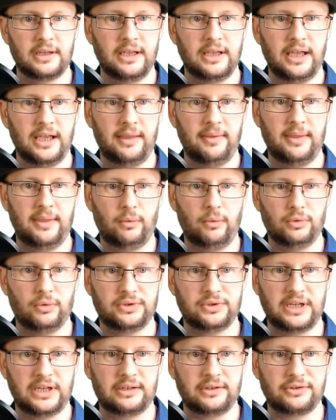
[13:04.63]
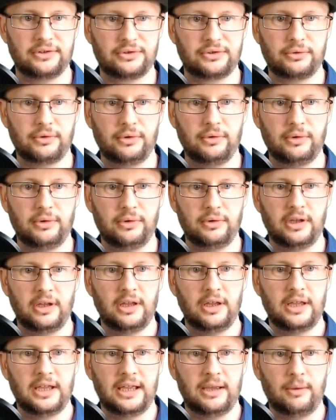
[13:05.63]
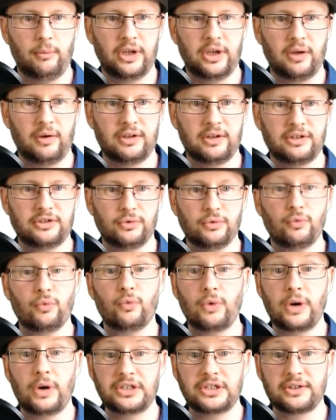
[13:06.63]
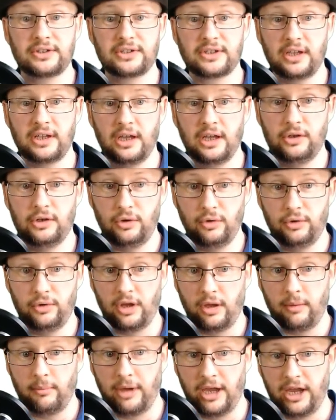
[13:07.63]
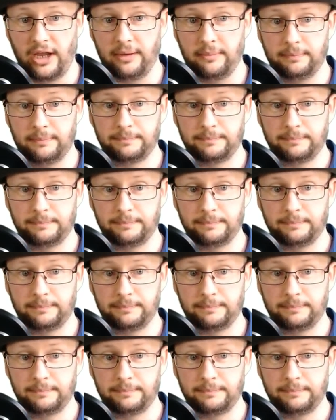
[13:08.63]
and that will take us through, and we're going to register a new domain.